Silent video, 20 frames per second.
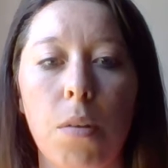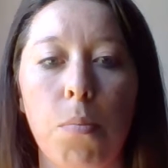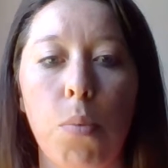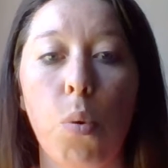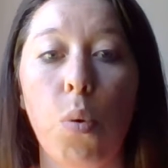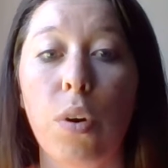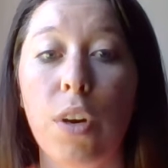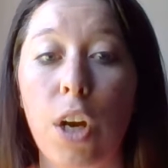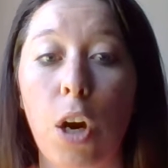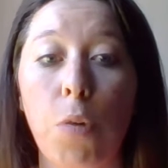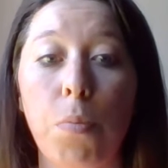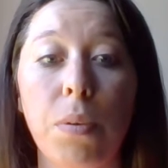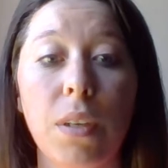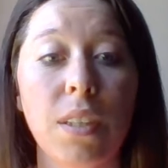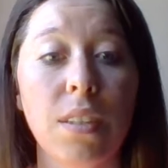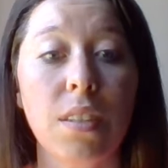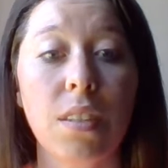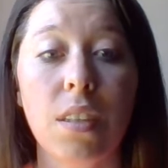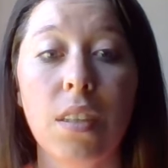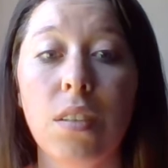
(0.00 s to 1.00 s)
poor coping
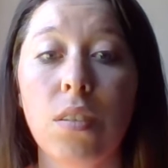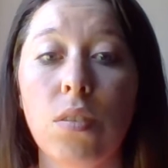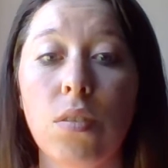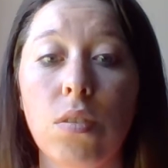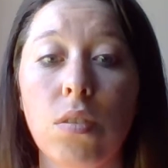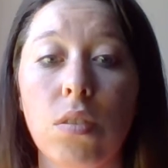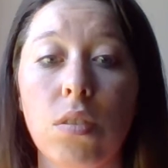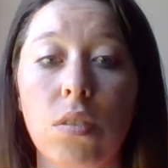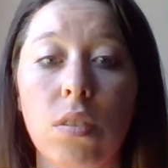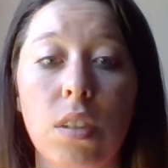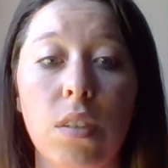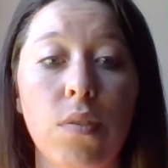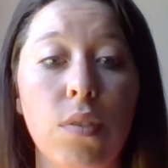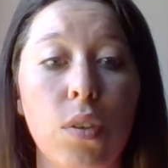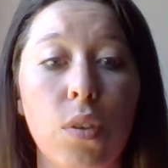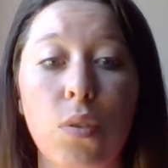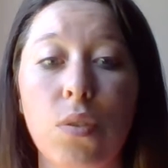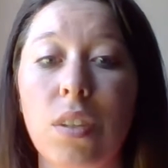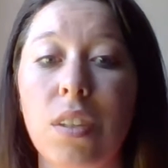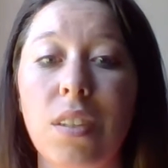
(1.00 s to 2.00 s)
skills,
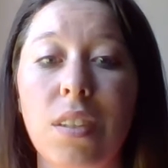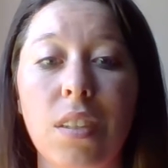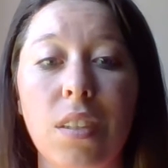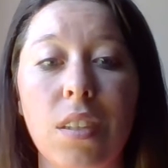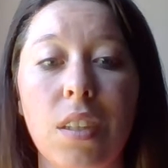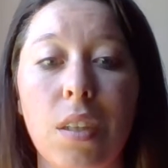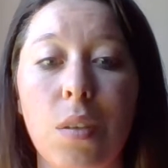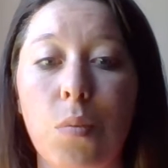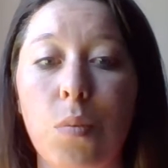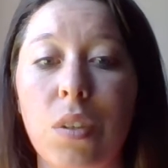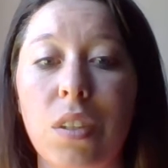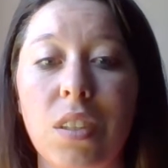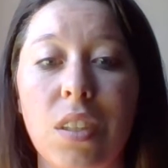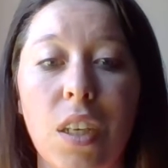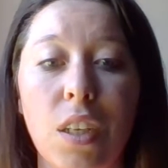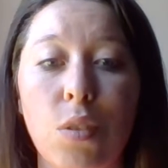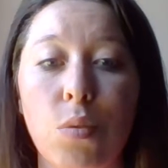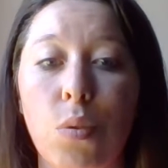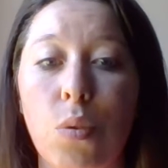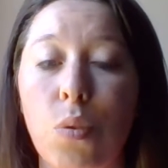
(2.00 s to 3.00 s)
difficulty dealing with
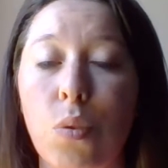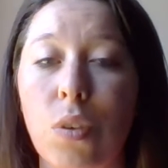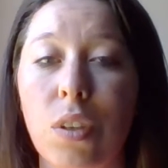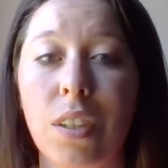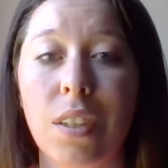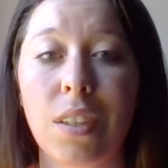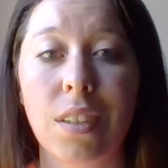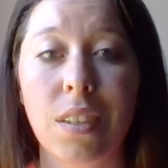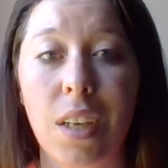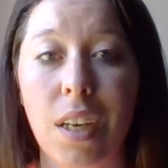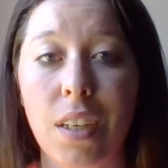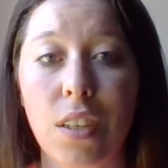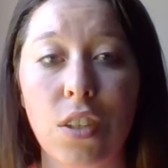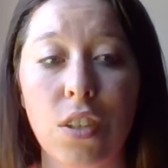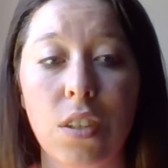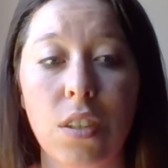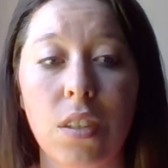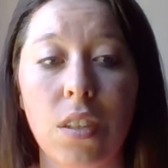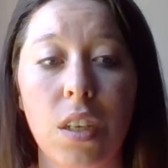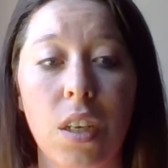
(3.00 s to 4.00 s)
sexual
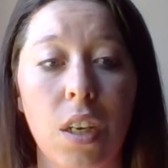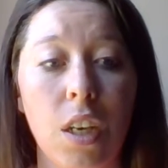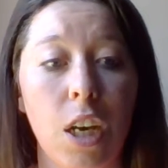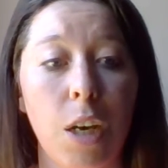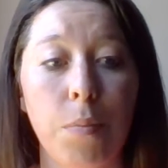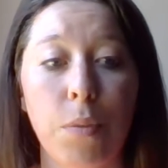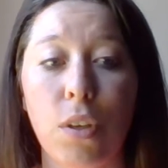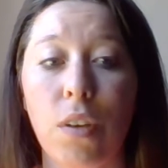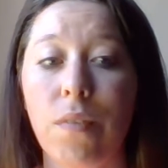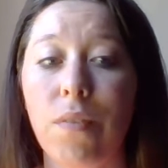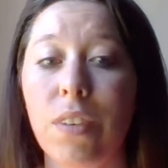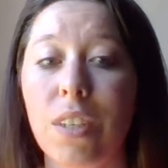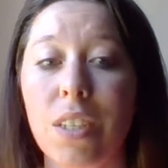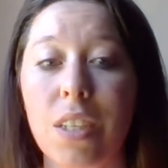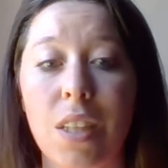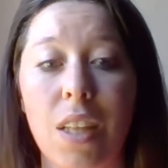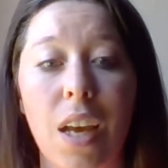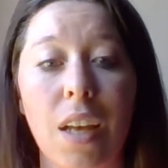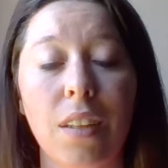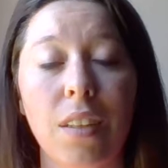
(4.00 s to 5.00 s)
orientation. You can
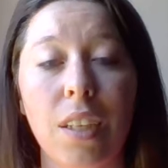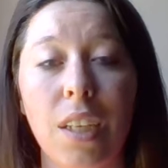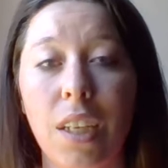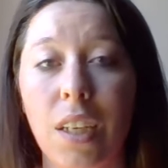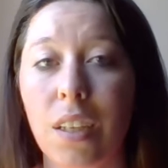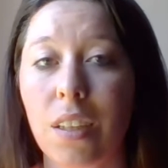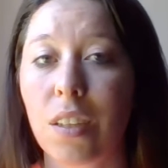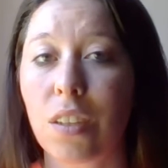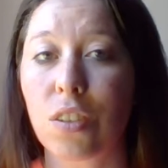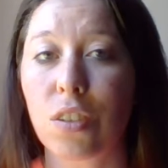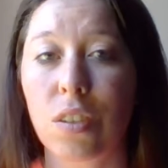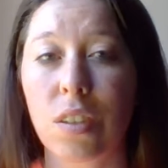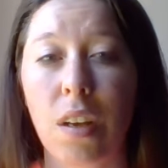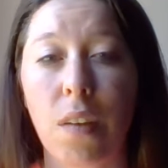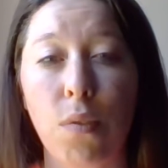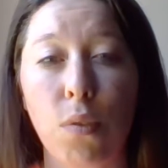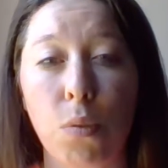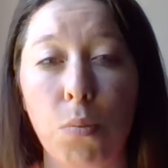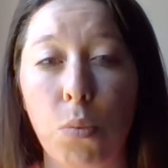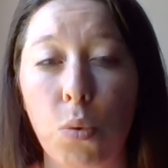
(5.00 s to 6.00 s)
visit that link, and there's
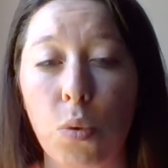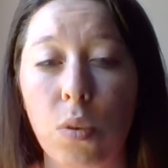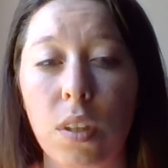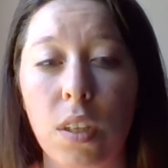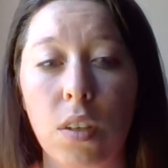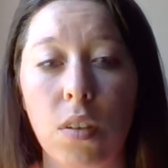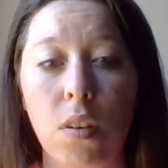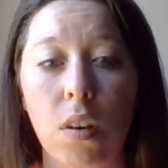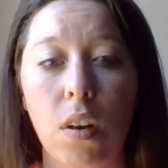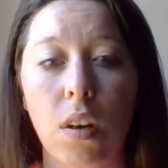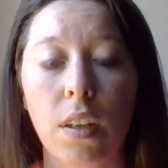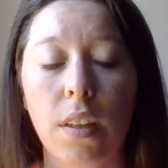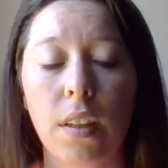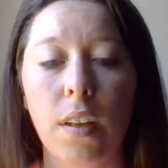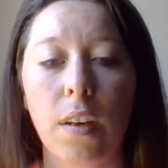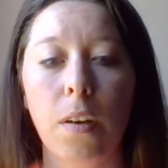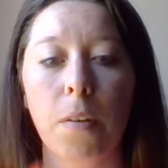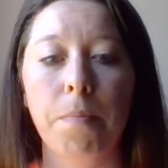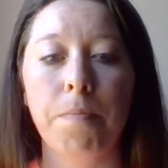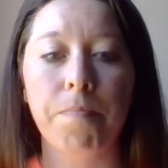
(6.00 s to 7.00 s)
several more that are on
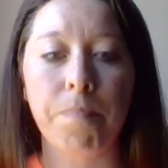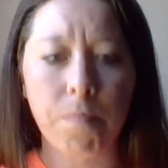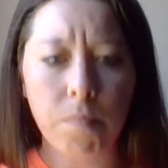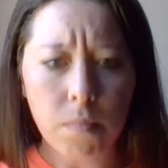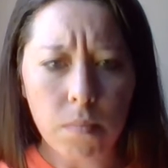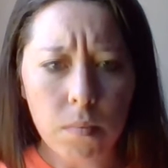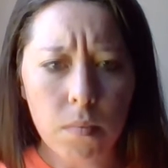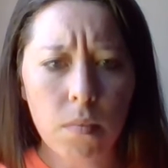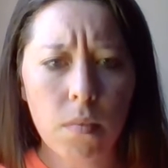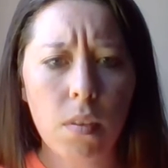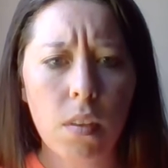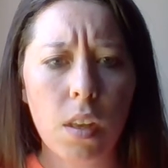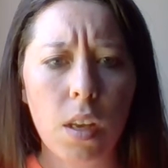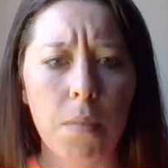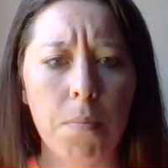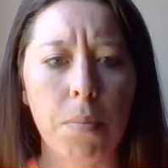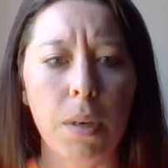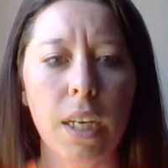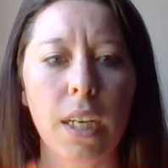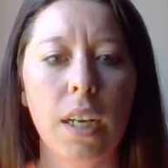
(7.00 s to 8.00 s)
there.
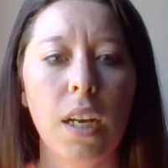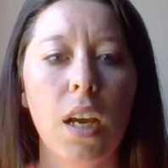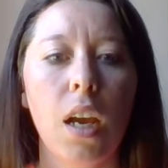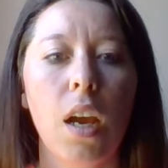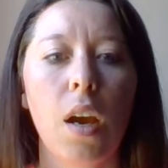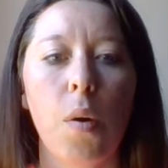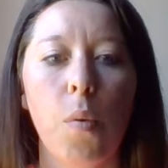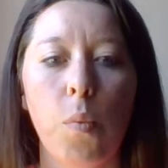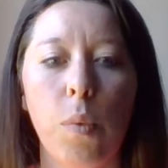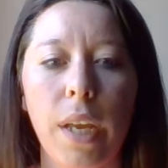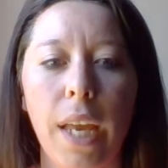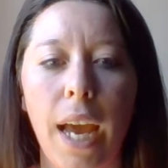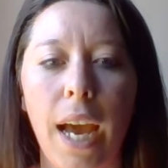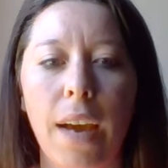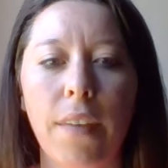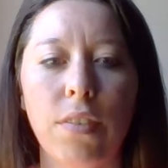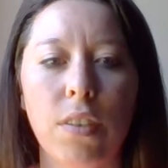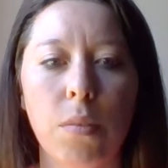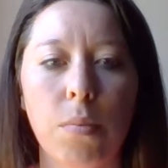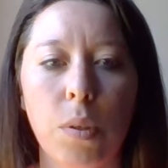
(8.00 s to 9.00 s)
But we
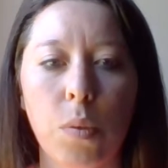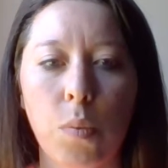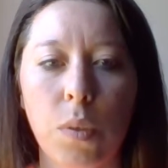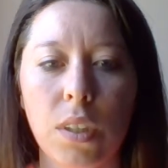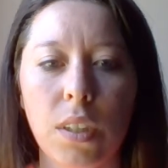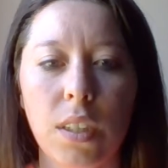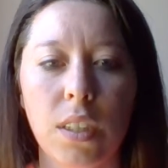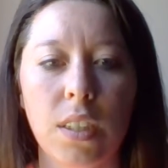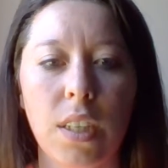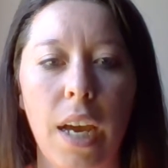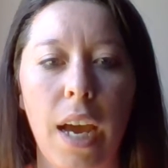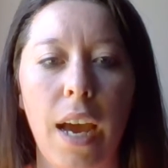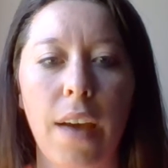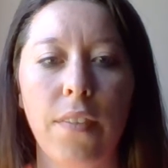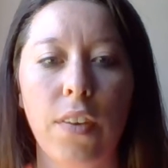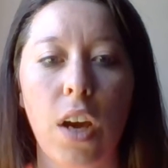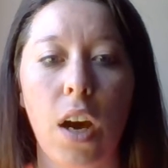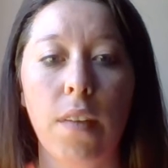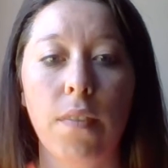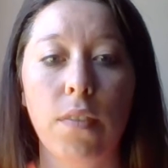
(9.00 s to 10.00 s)
have to be willing to
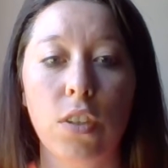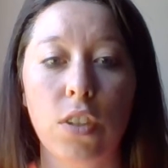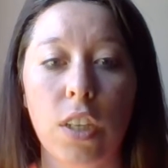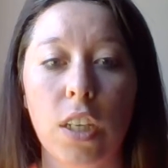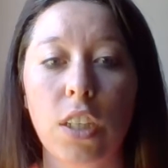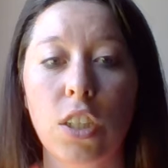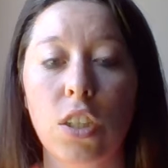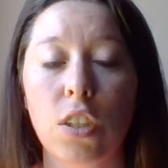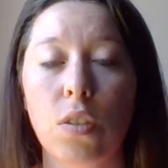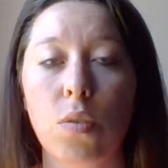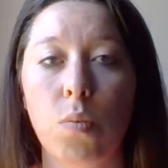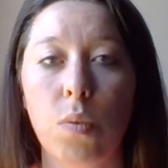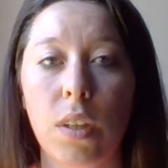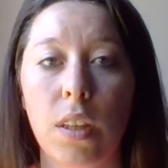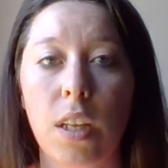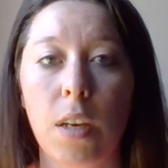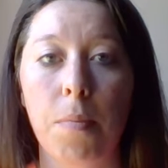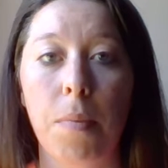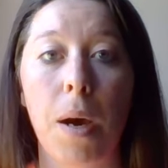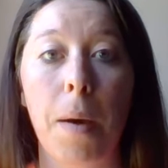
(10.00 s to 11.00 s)
have conversations with
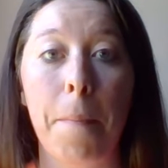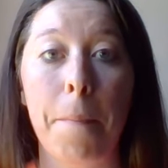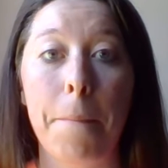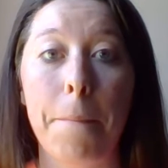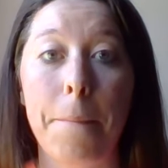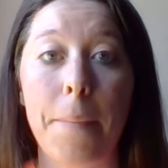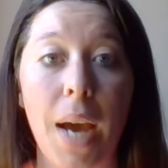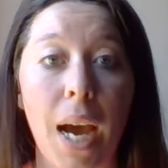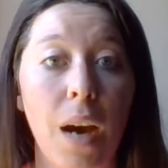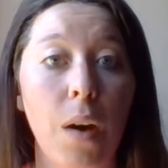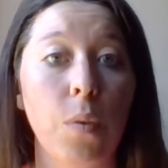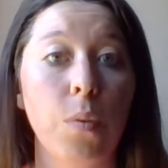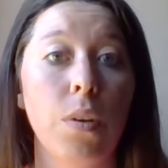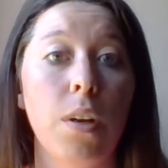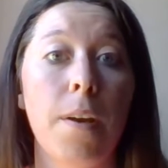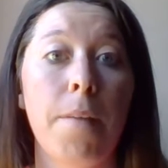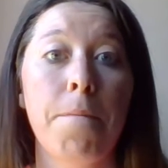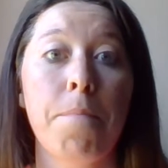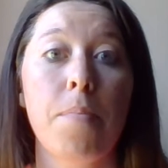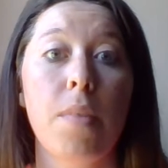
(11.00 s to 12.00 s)
them about
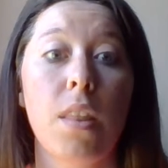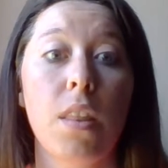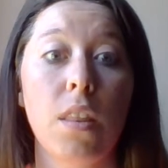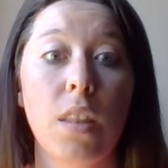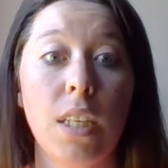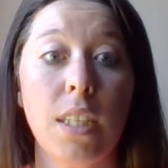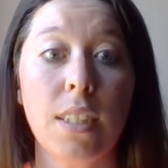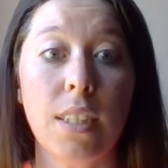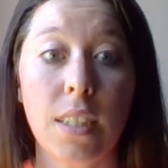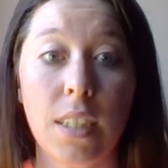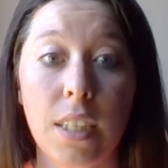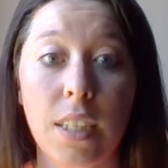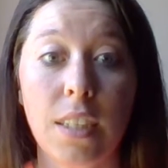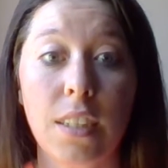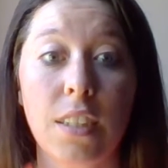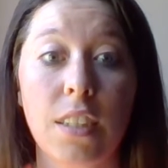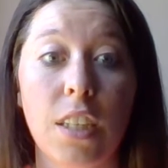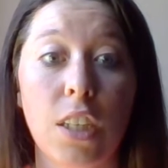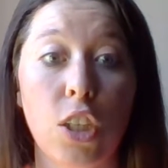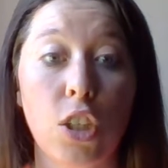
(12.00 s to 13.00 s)
these
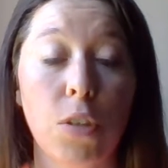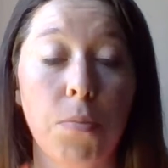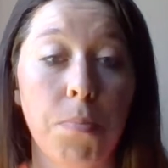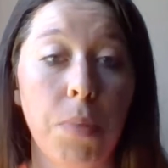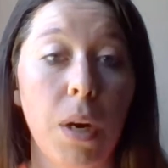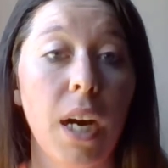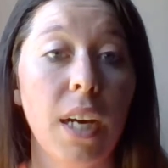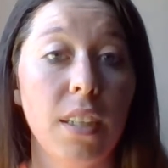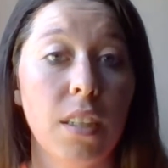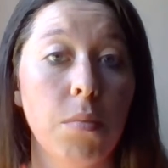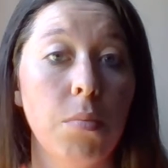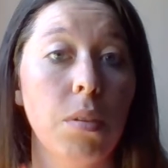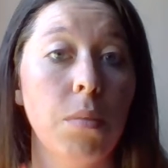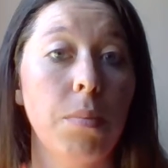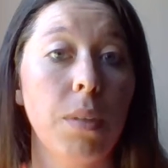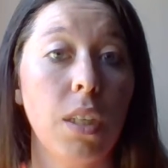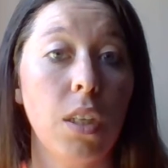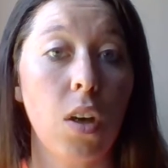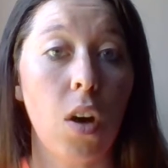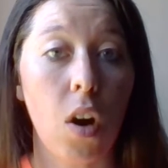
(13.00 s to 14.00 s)
things that could possibly
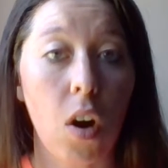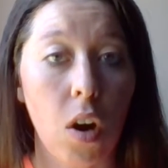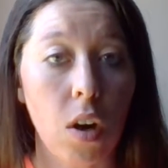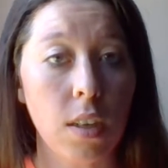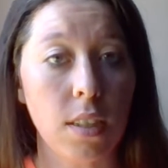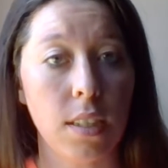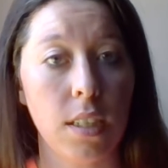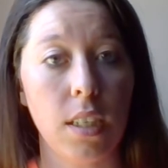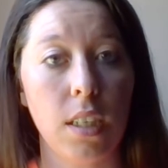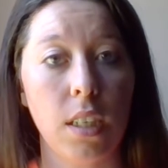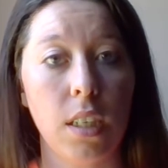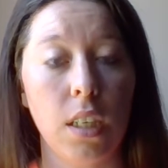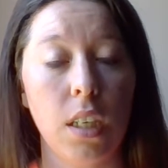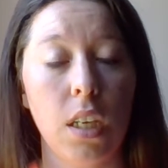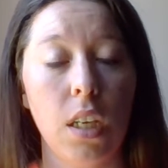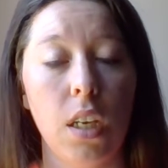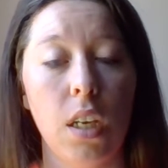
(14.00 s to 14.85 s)
be causing